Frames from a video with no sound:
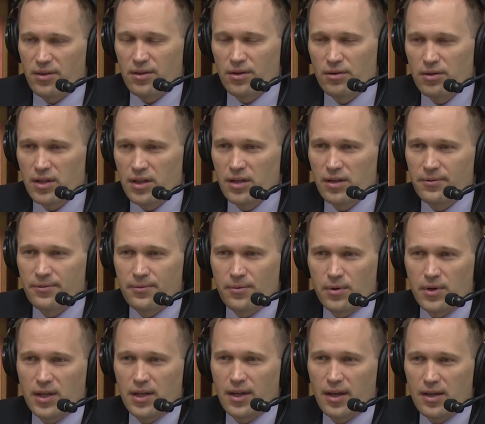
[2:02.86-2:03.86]
30 to
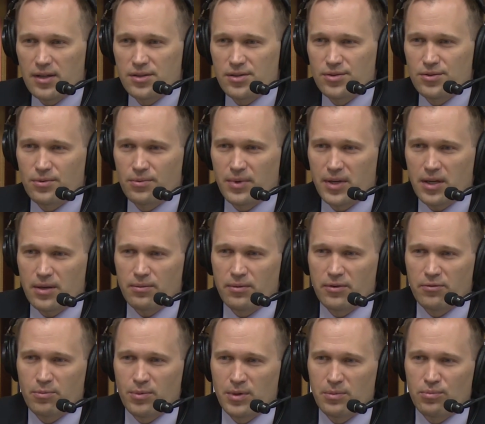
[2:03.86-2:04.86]
40 cases a week.
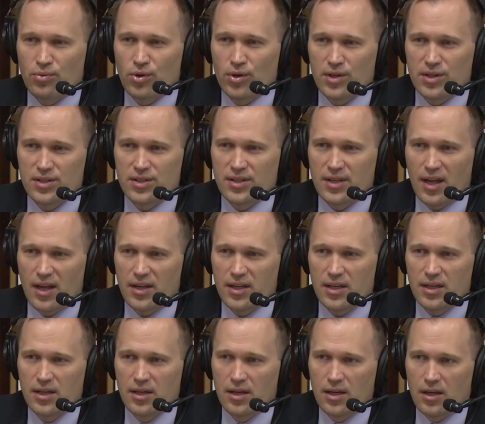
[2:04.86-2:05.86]
We've been pretty
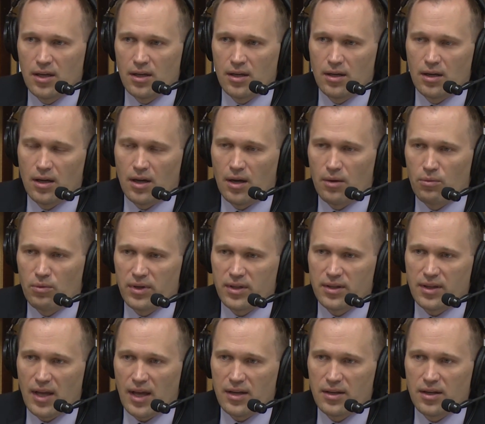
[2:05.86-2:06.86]
steady
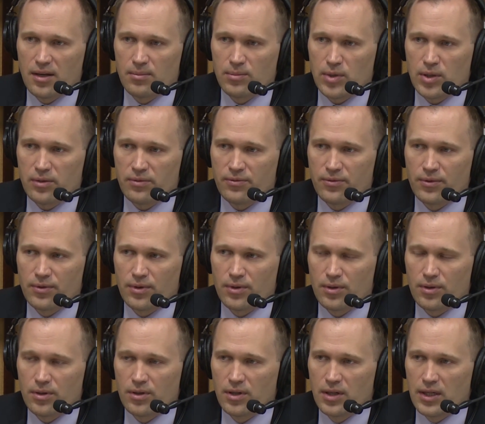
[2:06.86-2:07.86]
with that number
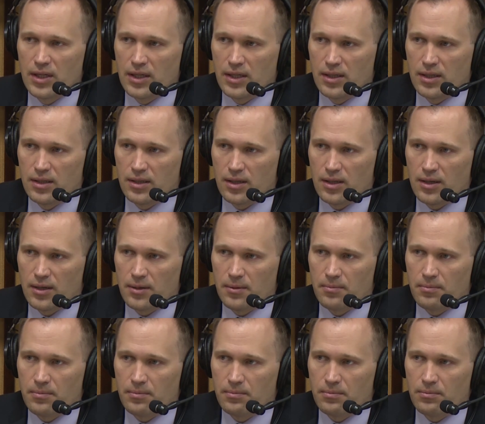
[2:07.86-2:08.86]
for
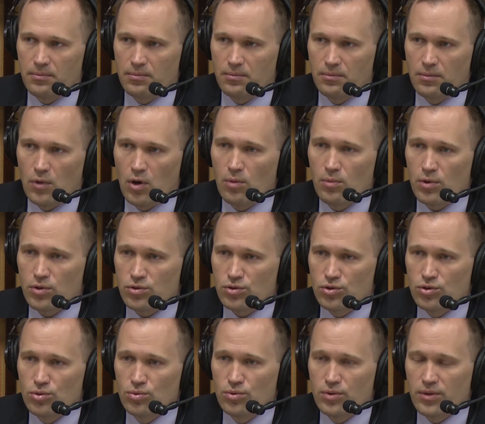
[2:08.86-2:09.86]
almost
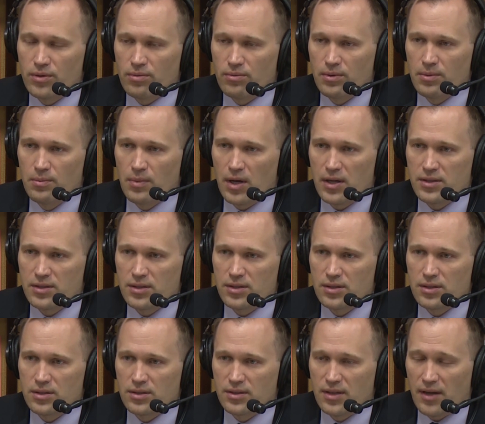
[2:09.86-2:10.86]
2 to 3
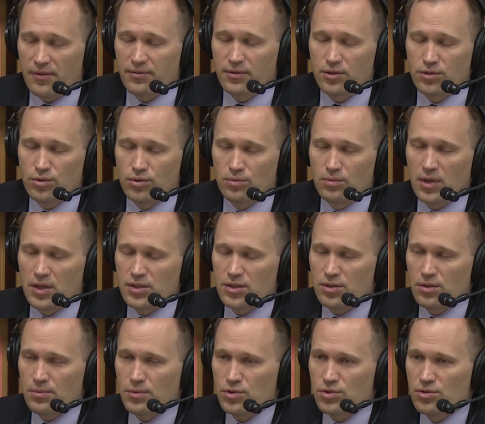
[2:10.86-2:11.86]
months, definitely 2 months,
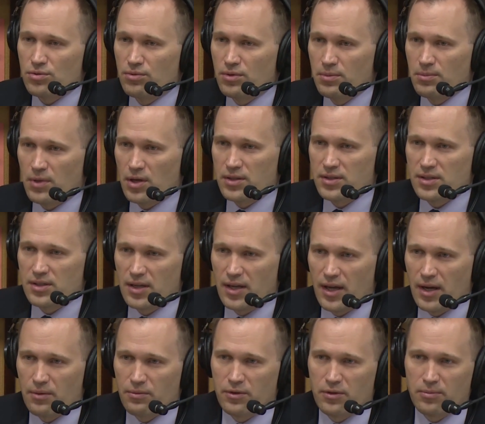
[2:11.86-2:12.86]
almost 3 months
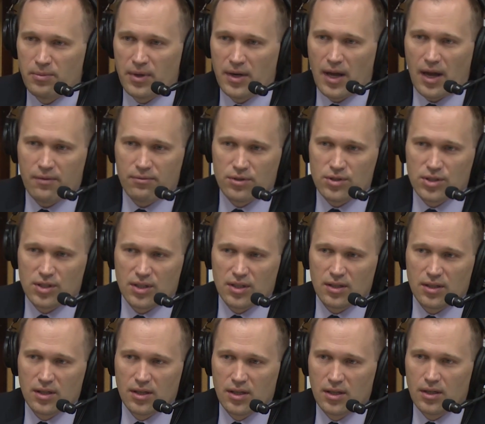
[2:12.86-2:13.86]
now. We've been
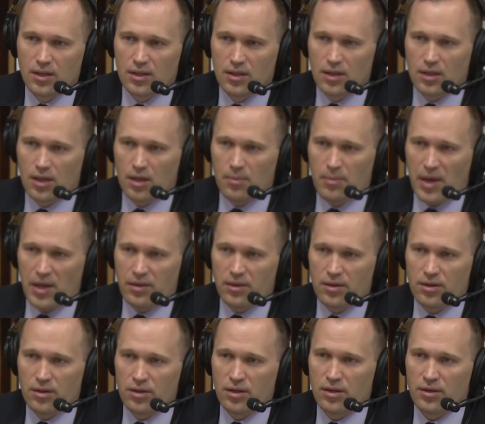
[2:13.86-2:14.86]
averaging about
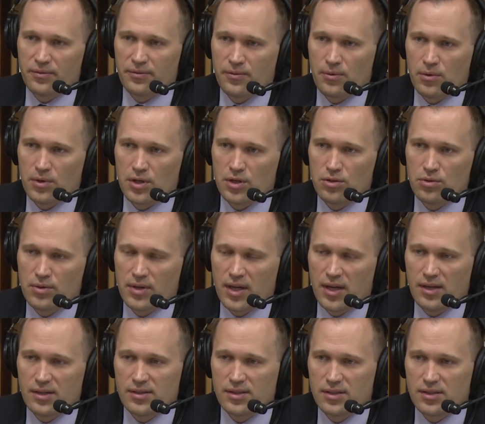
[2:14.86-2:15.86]
30 to 40 new
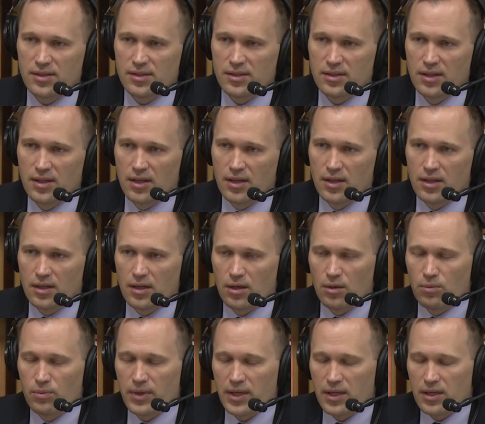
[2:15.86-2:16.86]
cases a
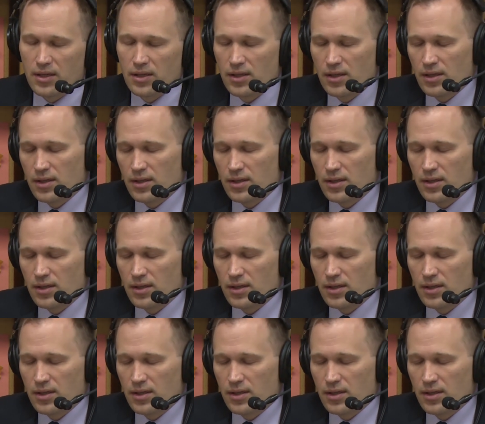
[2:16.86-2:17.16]
week.